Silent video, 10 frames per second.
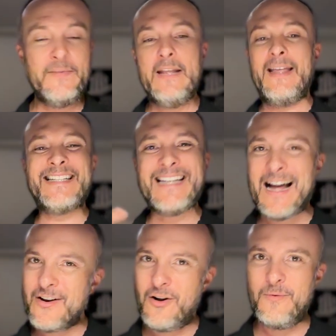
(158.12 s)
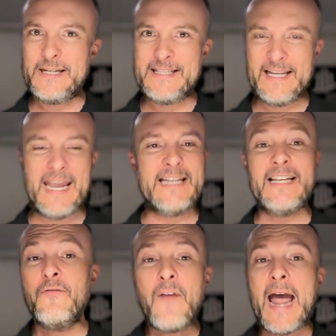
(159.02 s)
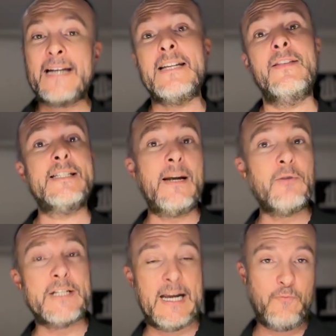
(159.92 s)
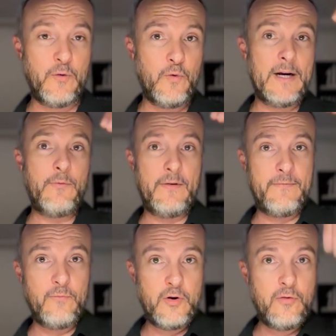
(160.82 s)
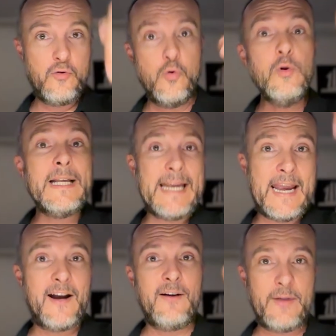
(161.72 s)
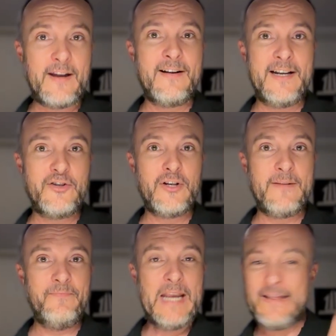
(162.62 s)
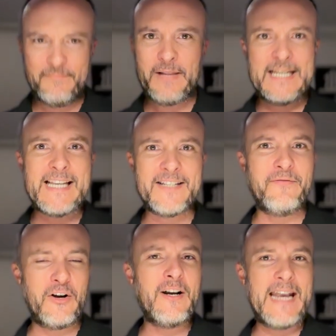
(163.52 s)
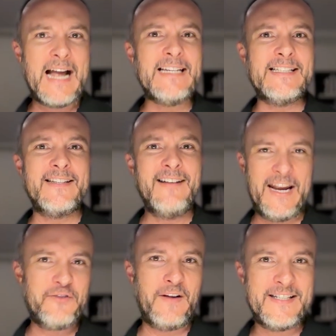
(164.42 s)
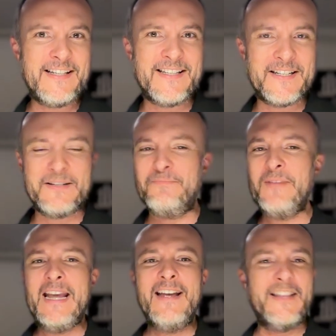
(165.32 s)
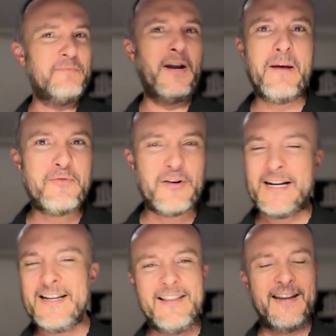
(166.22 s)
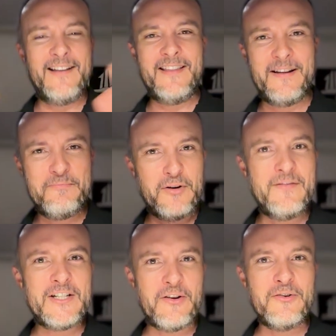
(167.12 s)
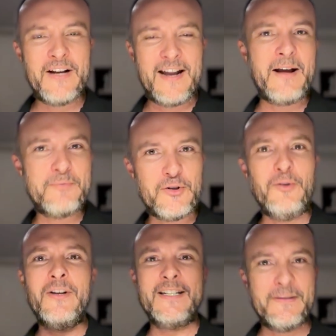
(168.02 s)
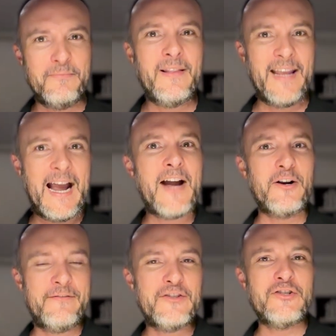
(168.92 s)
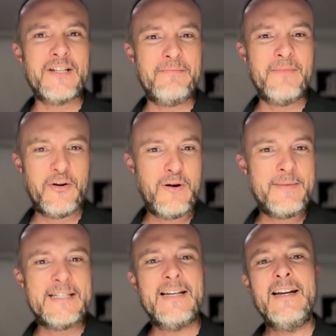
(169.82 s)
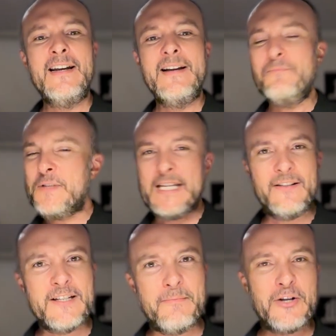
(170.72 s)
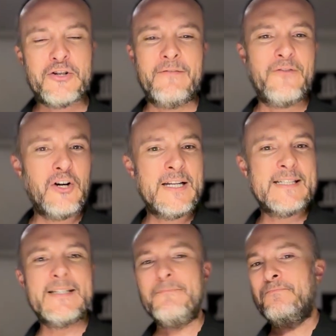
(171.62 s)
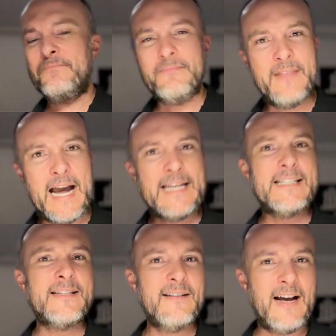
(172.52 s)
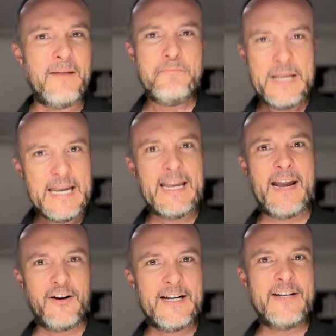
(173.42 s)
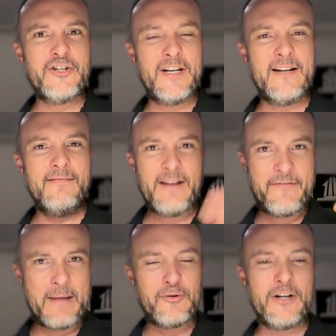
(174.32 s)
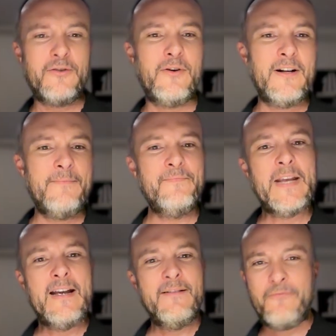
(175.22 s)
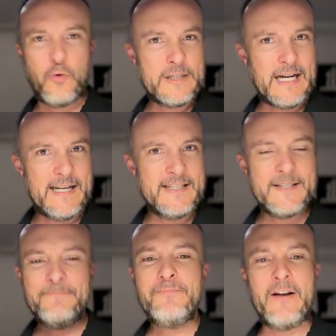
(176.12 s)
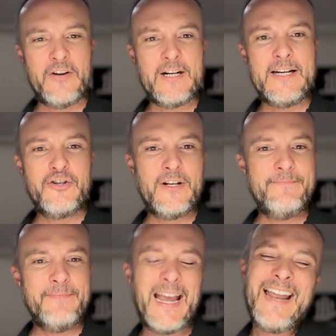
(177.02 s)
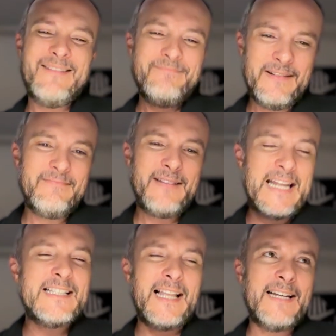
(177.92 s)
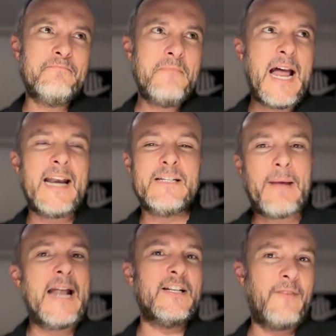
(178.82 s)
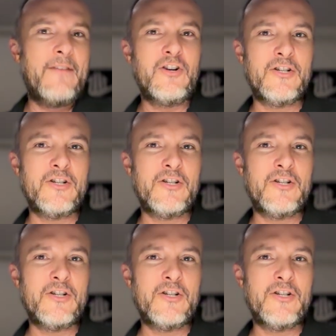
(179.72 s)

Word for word: That's not always the case. In fact, in the summertime, when we've cooling air with air conditioning, and this place has a very nice HVAC system that's been upgraded. The previous owner got upsold on some like higher efficiency equipment, sealed combustion furnace, nice big air conditioning evaporator coil, 4 tons of air conditioning. And it's like not as bad as 500